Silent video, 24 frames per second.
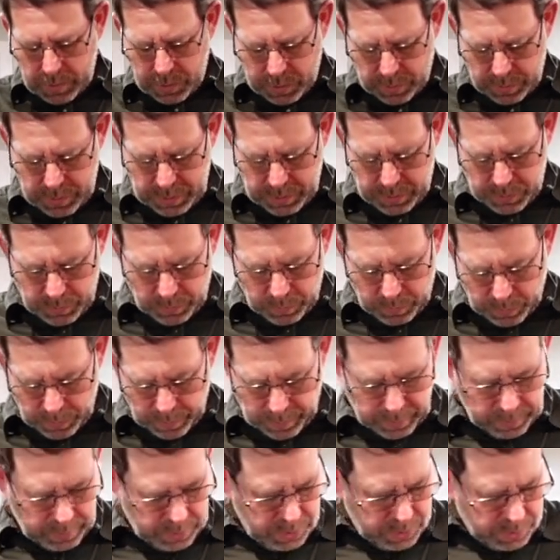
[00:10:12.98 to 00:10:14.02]
this would
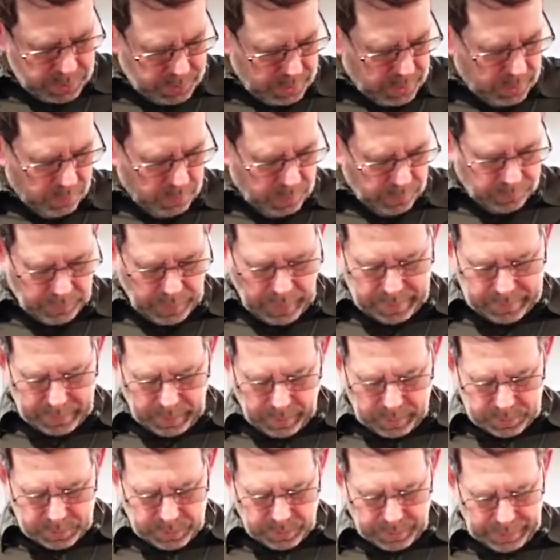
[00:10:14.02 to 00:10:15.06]
work. This is going to work fine. They
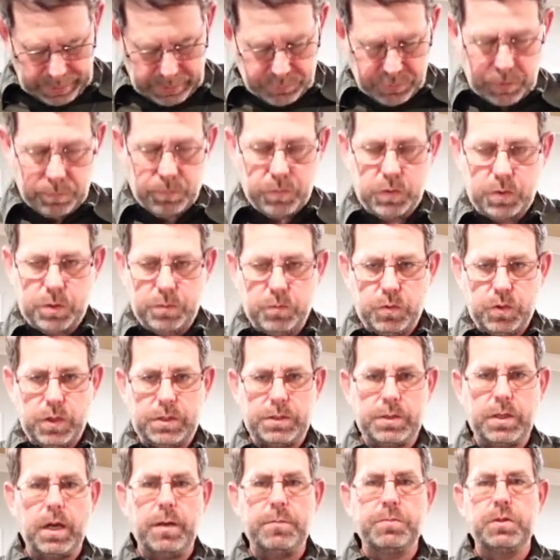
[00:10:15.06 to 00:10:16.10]
also have some
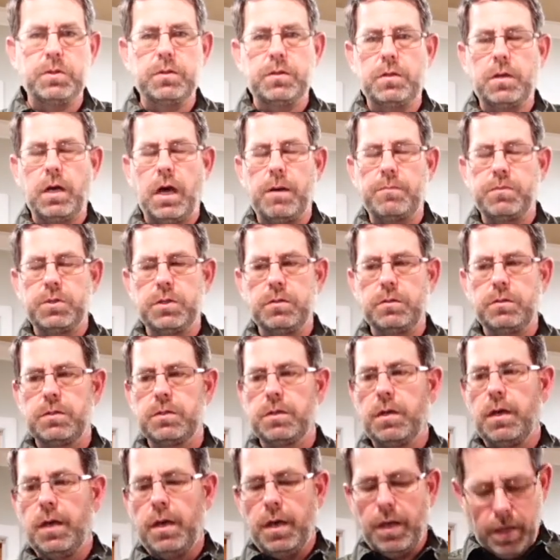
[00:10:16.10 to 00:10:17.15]
dress
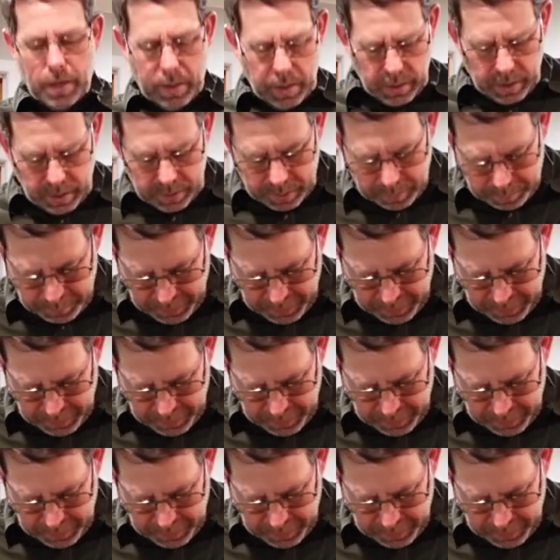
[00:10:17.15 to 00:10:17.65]
options. The